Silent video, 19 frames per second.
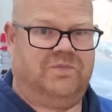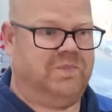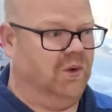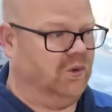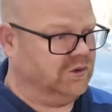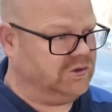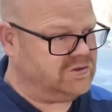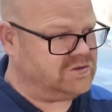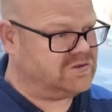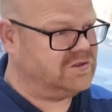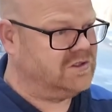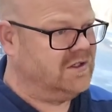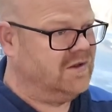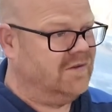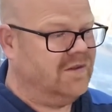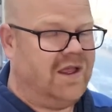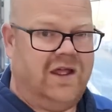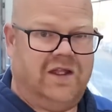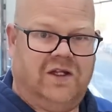points,
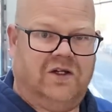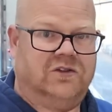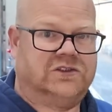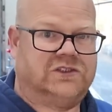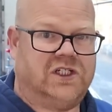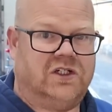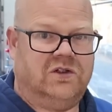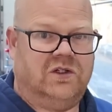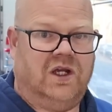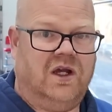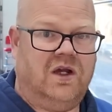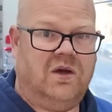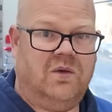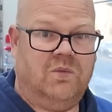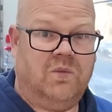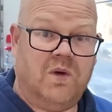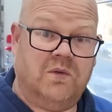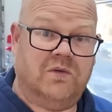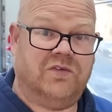and then I'll show you
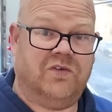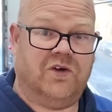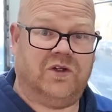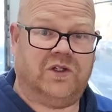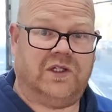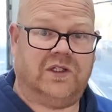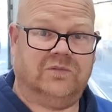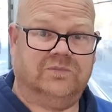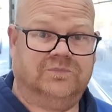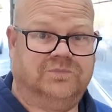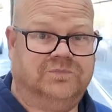what we're finding.